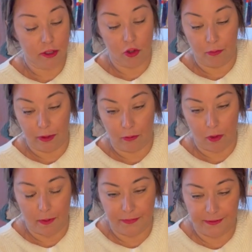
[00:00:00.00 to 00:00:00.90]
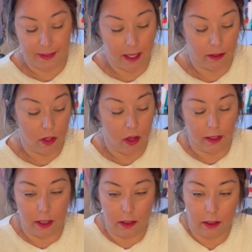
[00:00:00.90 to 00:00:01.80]
told me to rub sand on
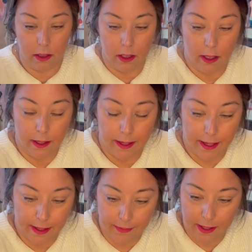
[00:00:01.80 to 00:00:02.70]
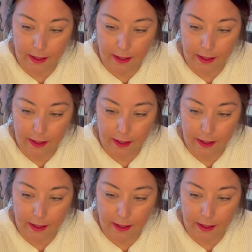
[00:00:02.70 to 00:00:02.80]
it and that